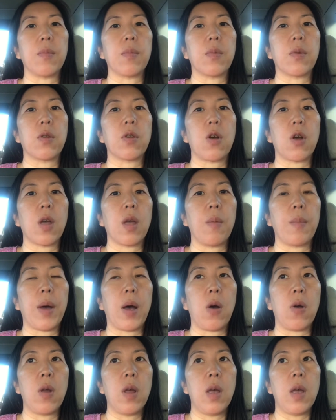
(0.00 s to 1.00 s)
talking
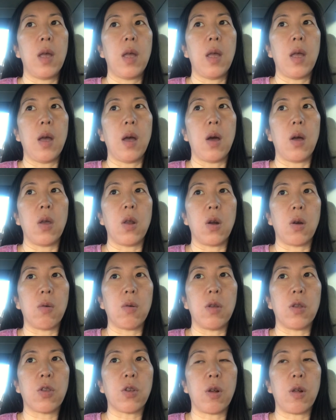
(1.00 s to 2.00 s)
about,
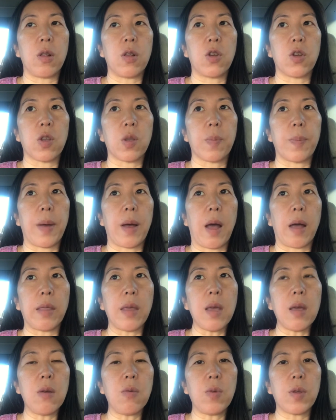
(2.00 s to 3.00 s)
it's all just, I
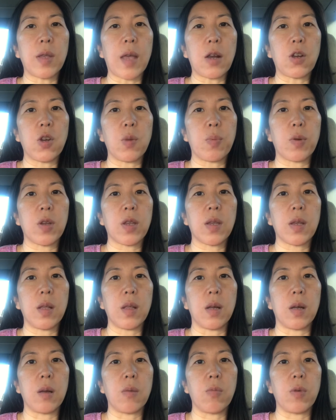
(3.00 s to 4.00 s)
think it was actually
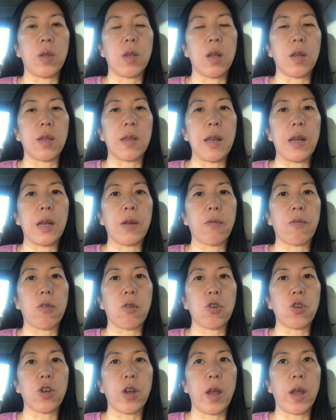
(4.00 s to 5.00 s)
Priscilla with Distinctive
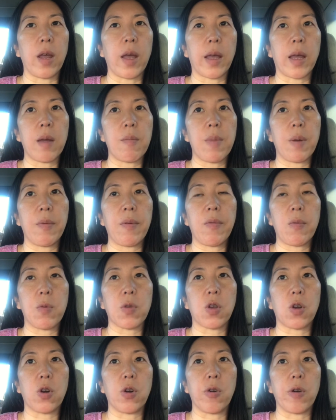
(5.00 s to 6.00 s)
Crochet. I can't remember if it
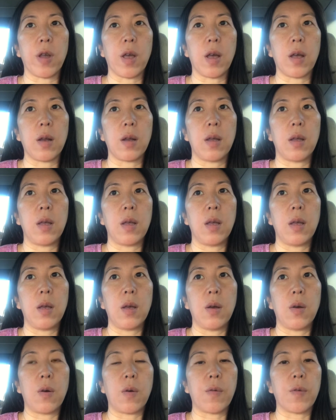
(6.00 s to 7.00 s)
was her or not,
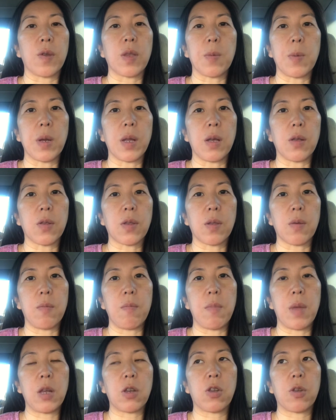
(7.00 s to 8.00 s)
or it was someone else
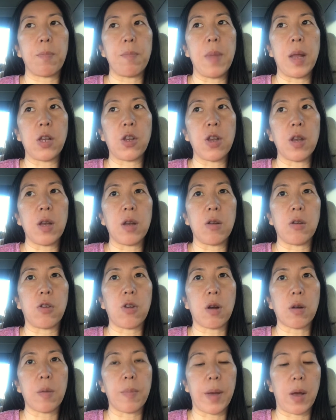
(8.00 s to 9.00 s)
mentioned and
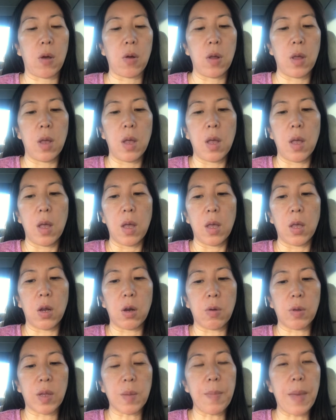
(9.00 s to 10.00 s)
talked about,
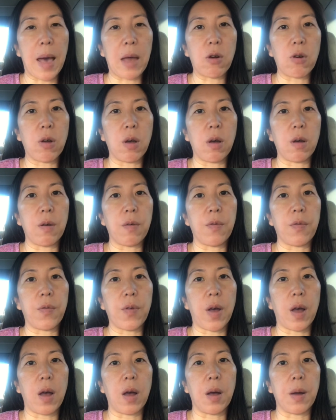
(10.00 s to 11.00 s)
it's a matter of
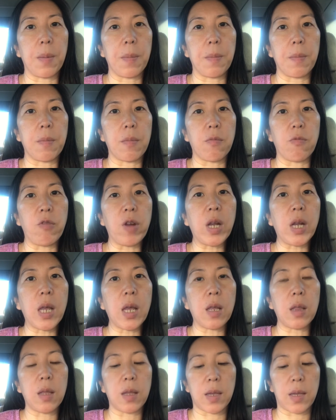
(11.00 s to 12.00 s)

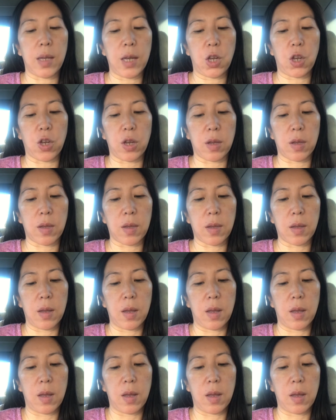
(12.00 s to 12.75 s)
reading the stitches,